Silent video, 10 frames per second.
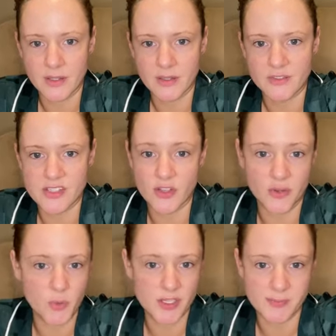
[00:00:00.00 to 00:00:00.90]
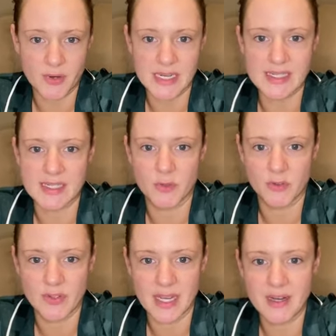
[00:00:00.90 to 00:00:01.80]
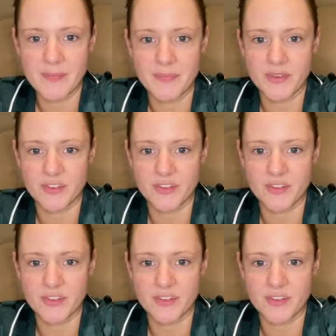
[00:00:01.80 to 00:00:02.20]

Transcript: She's got the worst body dysmorphia.